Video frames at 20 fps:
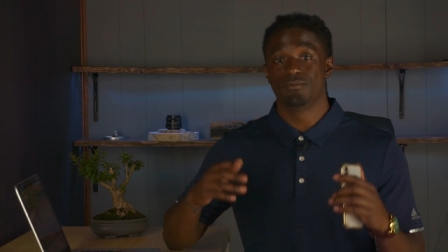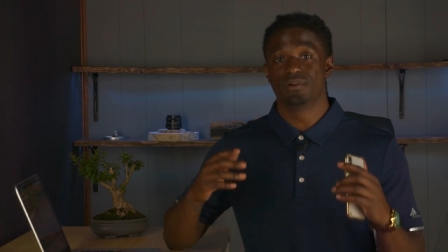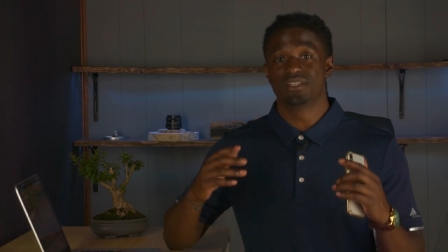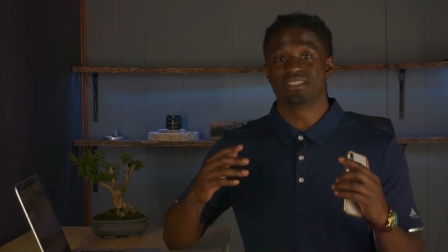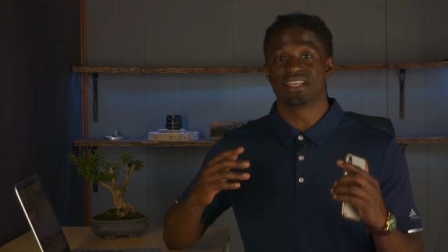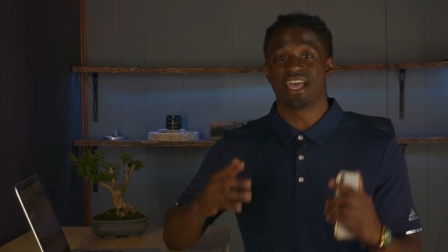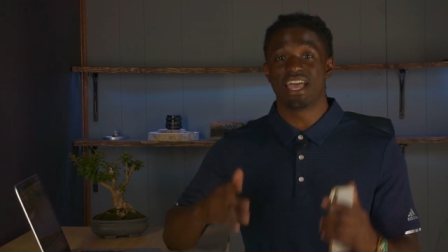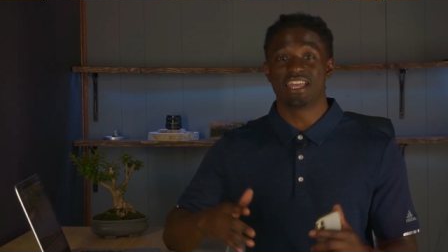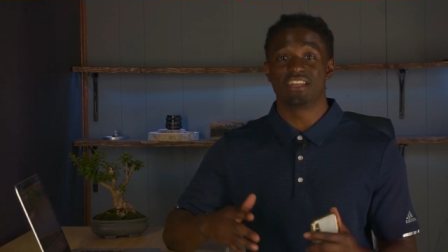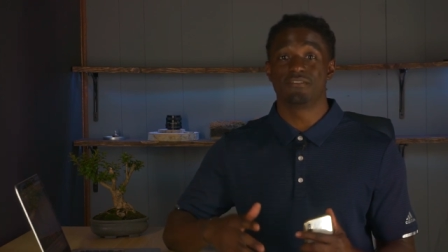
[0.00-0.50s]

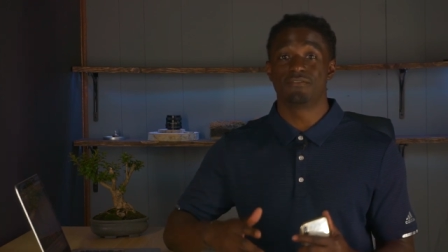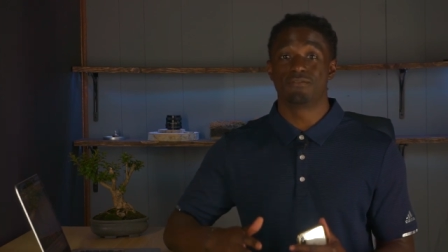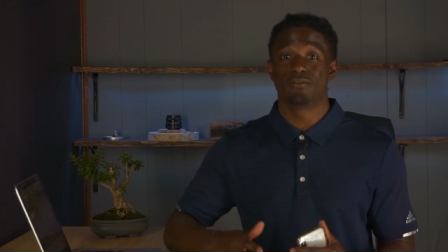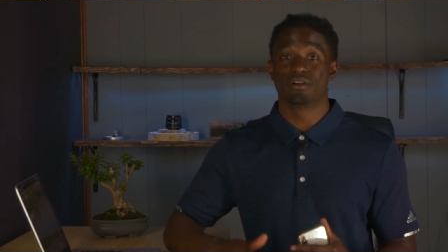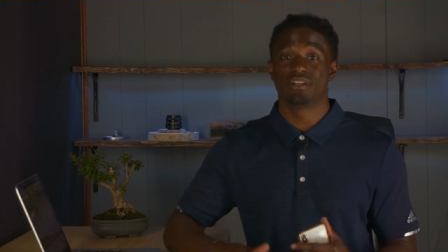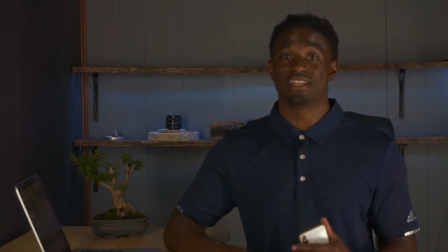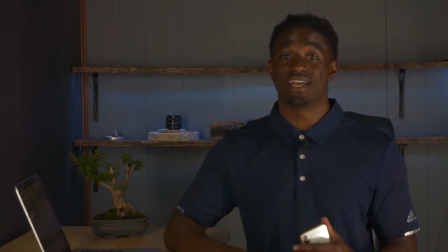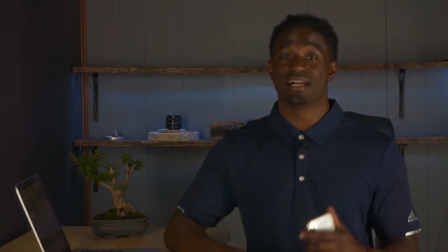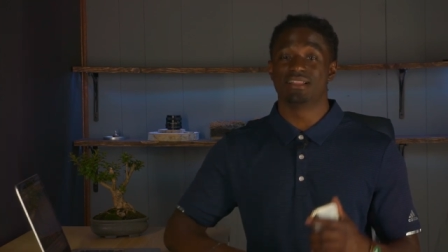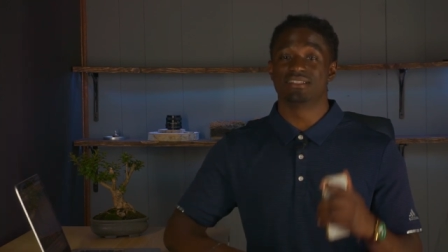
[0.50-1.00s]
was
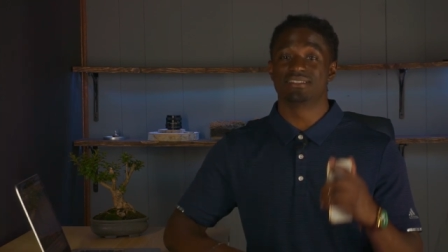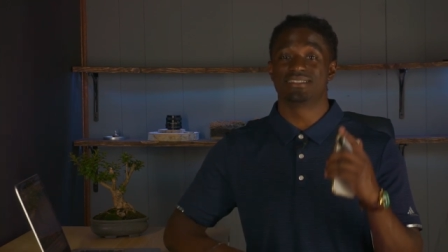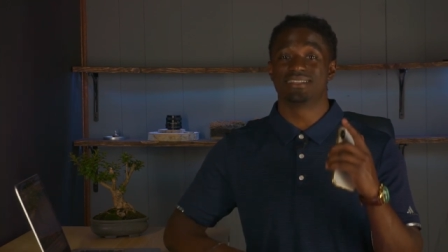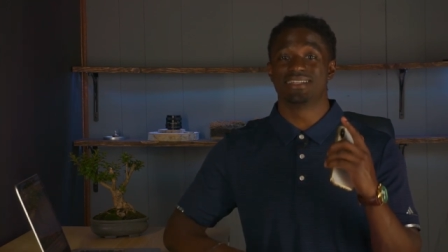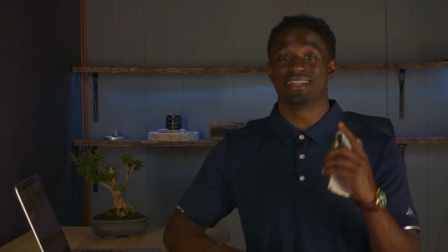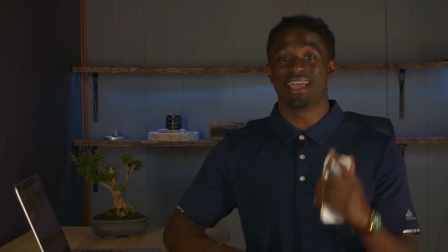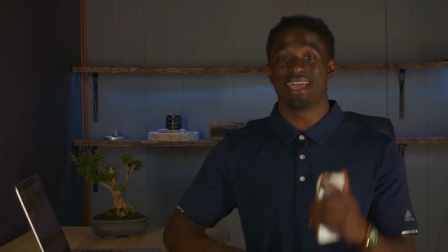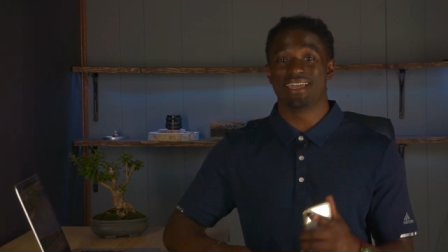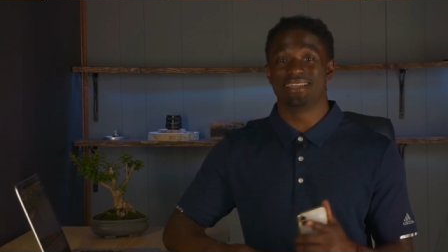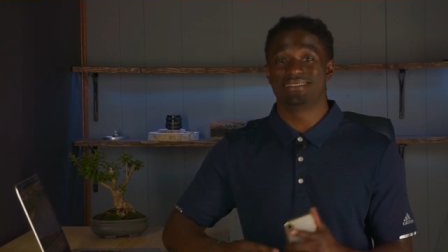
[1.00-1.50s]

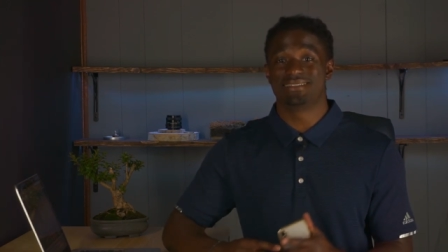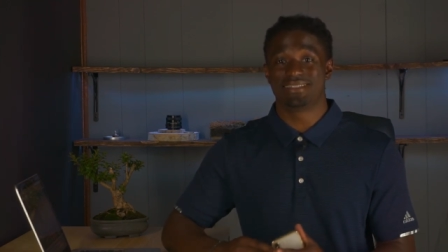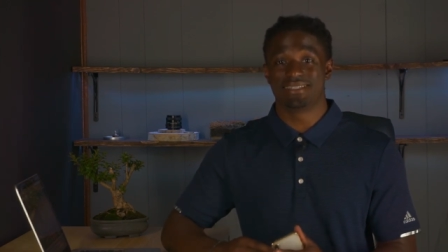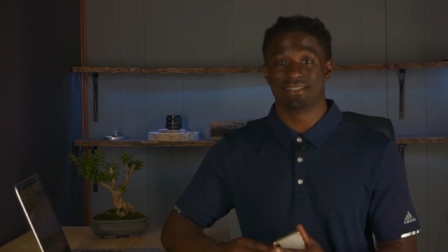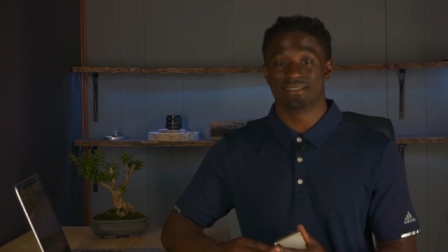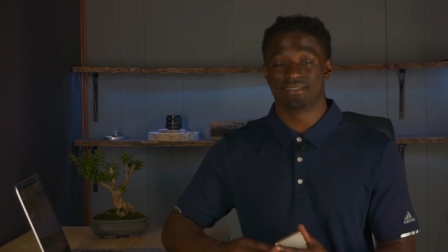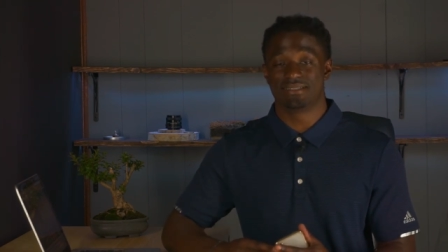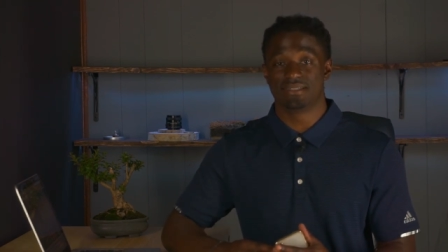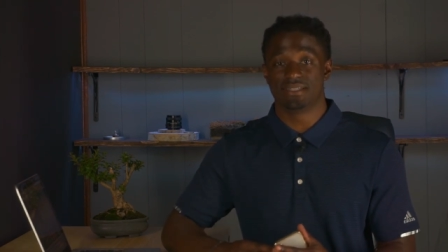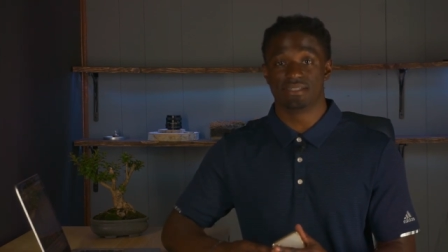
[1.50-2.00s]

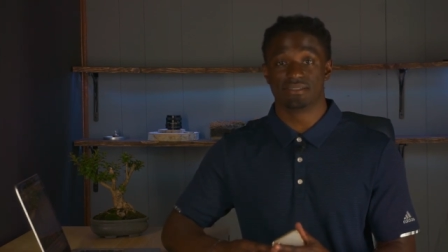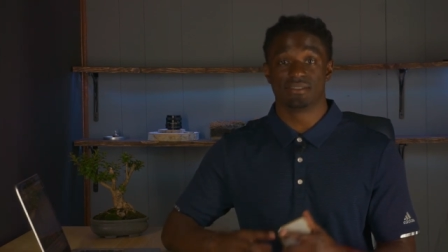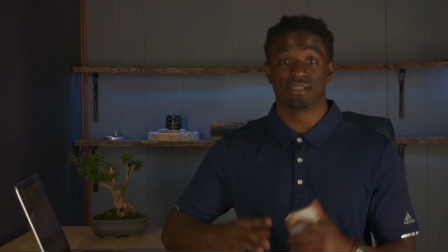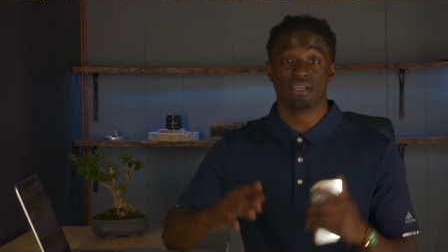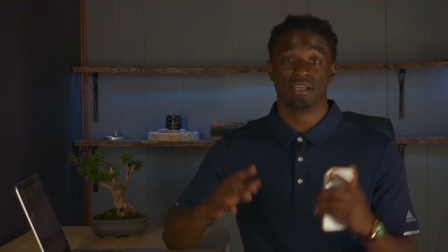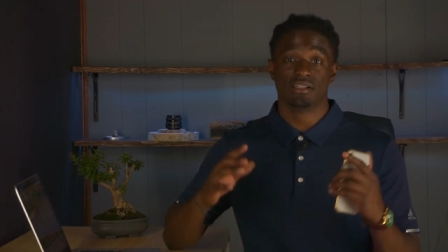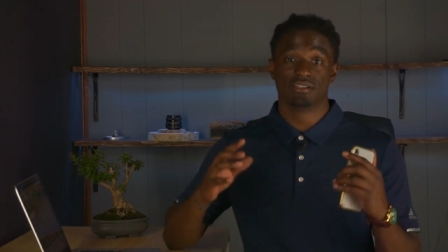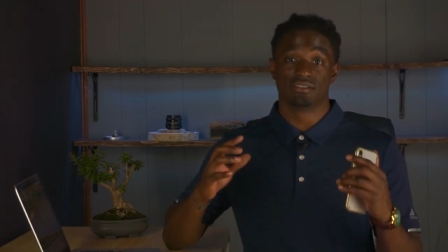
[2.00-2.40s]
$84.18.